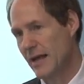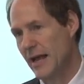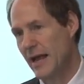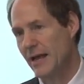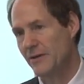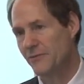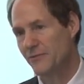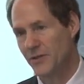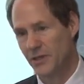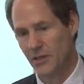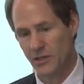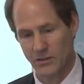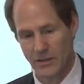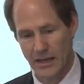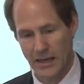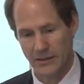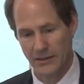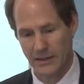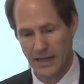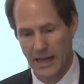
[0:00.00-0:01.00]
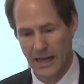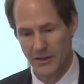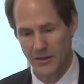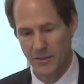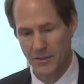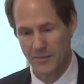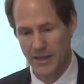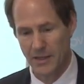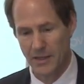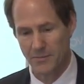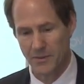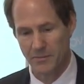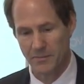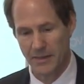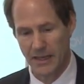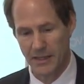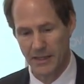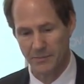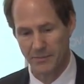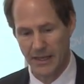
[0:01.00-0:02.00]
and figure out how they might be
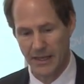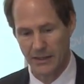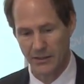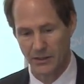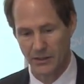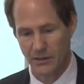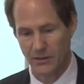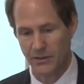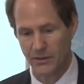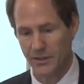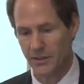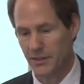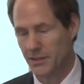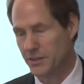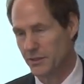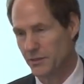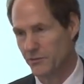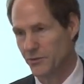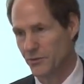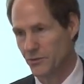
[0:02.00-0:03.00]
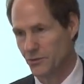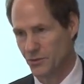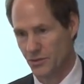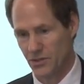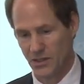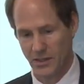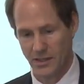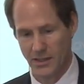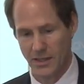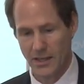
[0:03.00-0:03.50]
made better in the future.